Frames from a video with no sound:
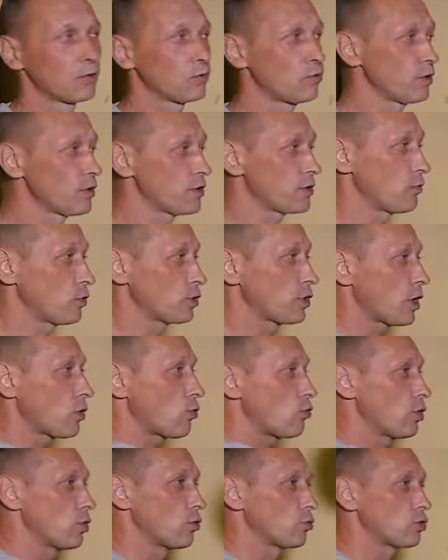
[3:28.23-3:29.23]
That is,
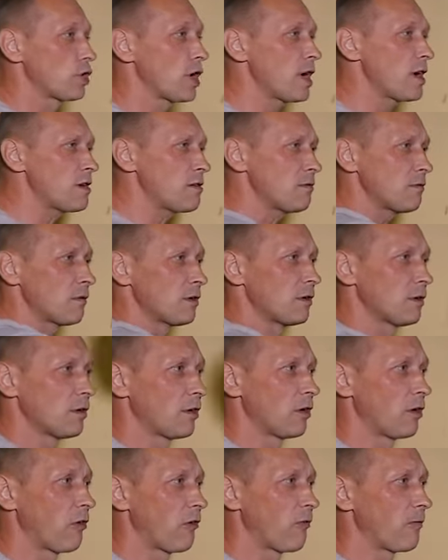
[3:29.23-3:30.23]
such a punch
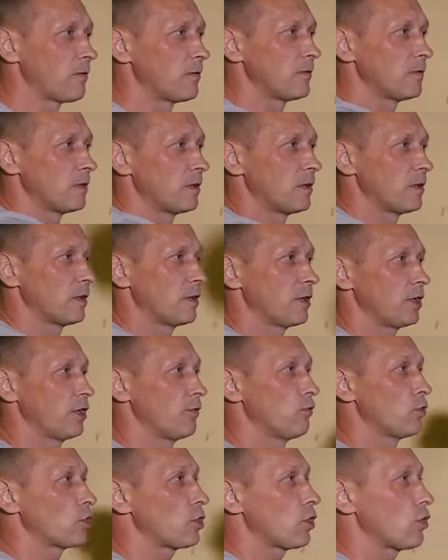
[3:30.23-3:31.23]

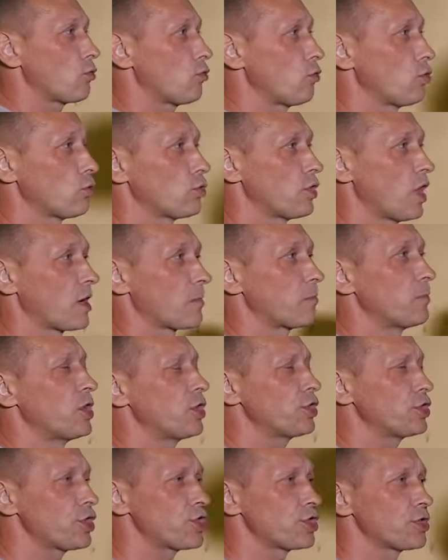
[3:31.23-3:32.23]
and this one
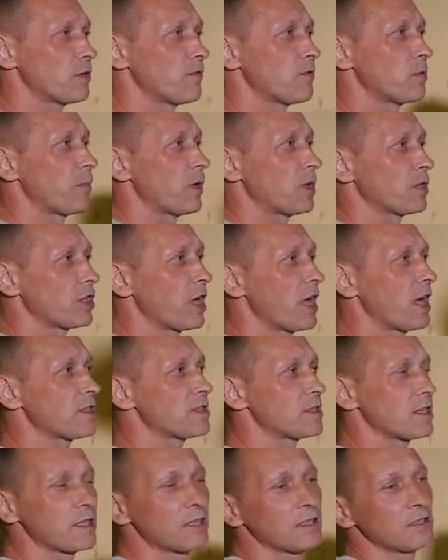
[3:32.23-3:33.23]
are muscularly
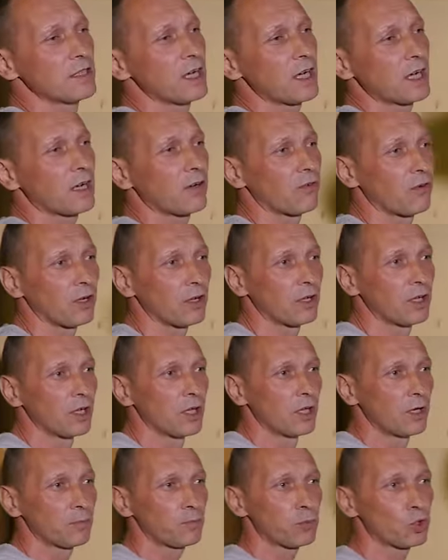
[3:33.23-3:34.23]
performed in the same
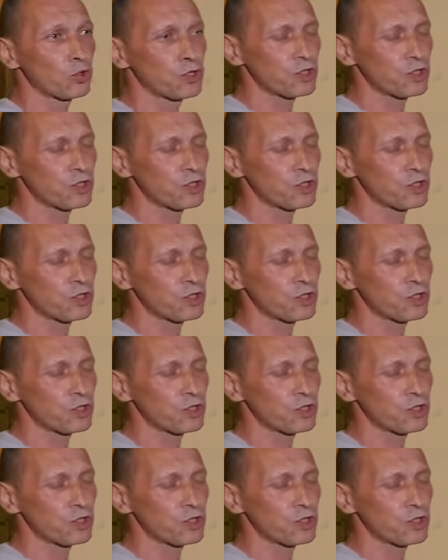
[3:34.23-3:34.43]
way.